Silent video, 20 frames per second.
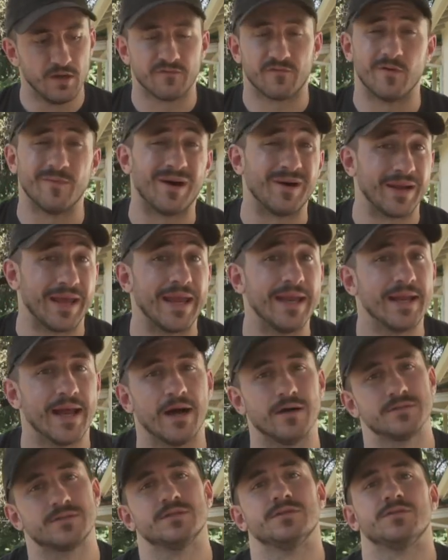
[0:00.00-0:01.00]
For about eight
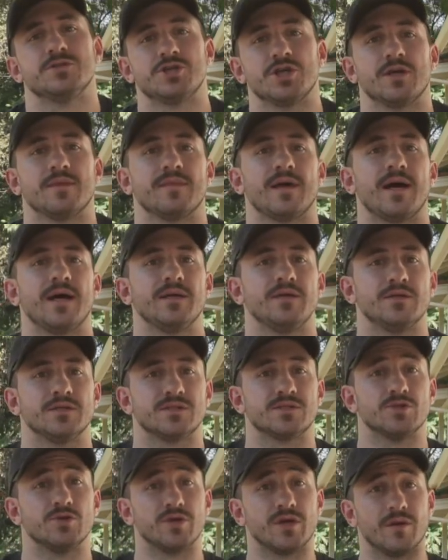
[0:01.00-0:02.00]
ounces of chicken thigh, you can
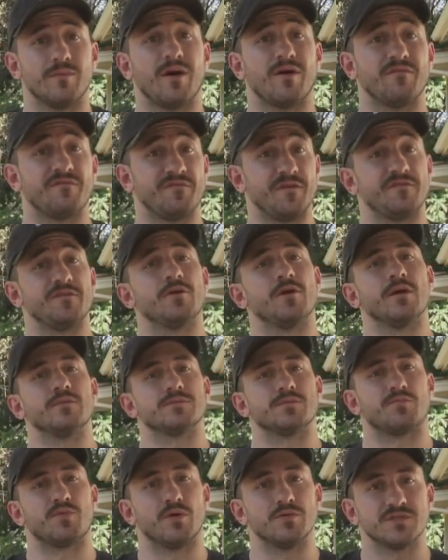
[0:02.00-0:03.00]
still get about 50
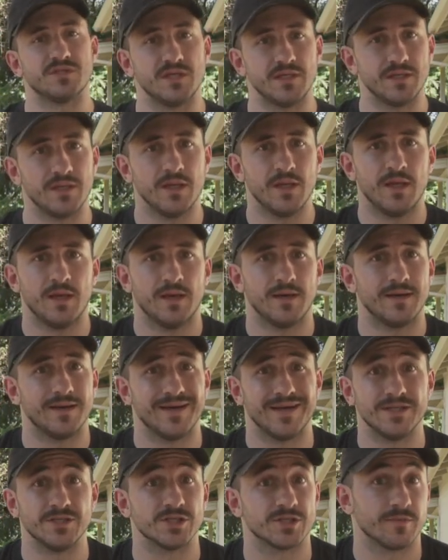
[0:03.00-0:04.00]
grams of protein
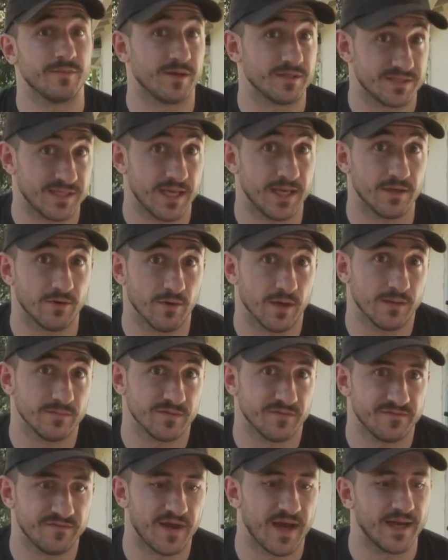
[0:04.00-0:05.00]
uh, and just about 10 grams
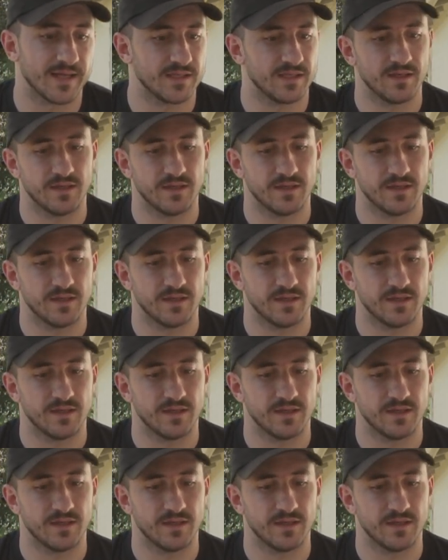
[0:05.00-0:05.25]
of fat.